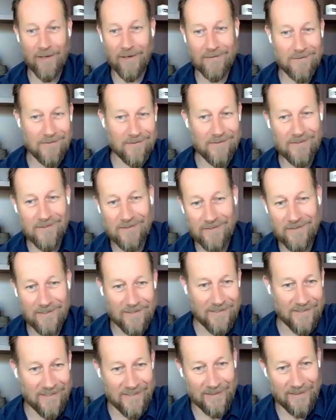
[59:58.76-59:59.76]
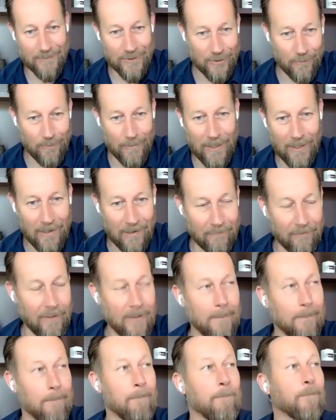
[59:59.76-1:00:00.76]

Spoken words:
1,000 doesn't seem so bad, right?